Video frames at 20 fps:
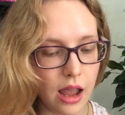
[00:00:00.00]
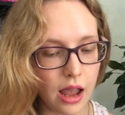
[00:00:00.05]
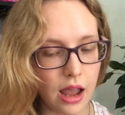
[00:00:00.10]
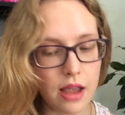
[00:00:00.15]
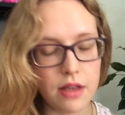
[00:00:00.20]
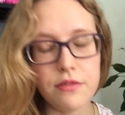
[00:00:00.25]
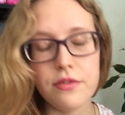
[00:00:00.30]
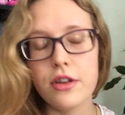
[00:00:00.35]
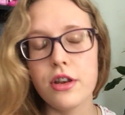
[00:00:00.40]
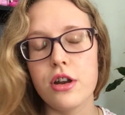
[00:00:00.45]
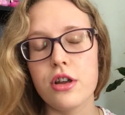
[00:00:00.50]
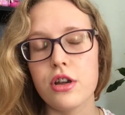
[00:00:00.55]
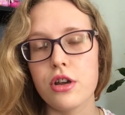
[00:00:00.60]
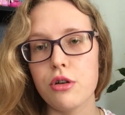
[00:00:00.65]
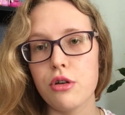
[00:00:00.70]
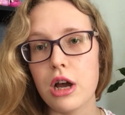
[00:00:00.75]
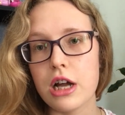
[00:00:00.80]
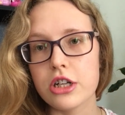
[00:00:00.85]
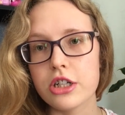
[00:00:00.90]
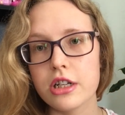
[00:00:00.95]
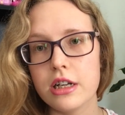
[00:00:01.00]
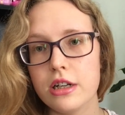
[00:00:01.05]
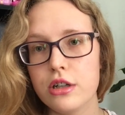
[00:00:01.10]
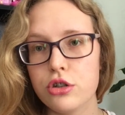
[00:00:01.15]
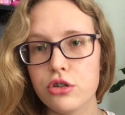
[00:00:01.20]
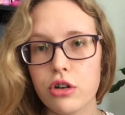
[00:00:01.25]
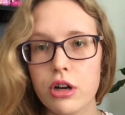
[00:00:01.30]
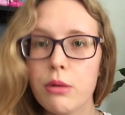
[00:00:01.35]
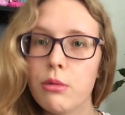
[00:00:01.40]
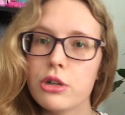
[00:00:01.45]
If you know you actually
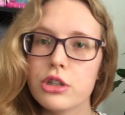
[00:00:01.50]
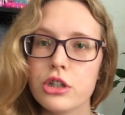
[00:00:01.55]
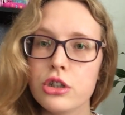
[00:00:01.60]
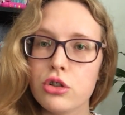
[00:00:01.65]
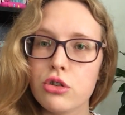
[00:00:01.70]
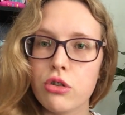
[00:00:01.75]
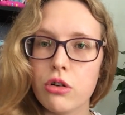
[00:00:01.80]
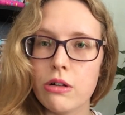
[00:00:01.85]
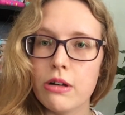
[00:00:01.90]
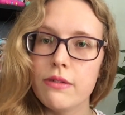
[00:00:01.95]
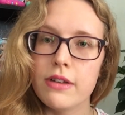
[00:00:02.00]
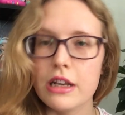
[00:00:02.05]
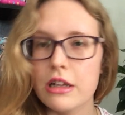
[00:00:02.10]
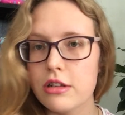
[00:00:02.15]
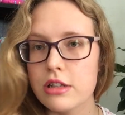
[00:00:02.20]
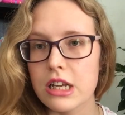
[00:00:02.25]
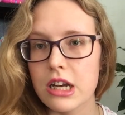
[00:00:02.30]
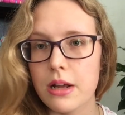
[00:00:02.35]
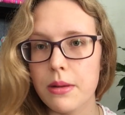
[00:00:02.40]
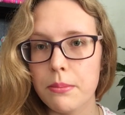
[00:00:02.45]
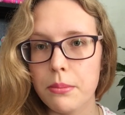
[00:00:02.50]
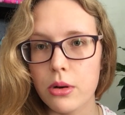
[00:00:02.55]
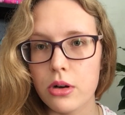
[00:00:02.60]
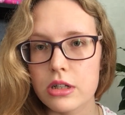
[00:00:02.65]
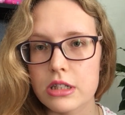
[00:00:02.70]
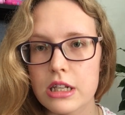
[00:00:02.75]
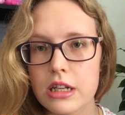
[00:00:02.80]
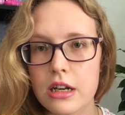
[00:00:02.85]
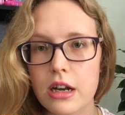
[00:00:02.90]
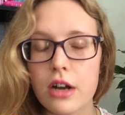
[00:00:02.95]
enjoy watching toy videos and
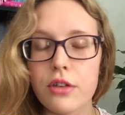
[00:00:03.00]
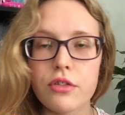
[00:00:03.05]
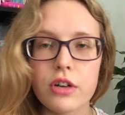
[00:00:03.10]
unboxing,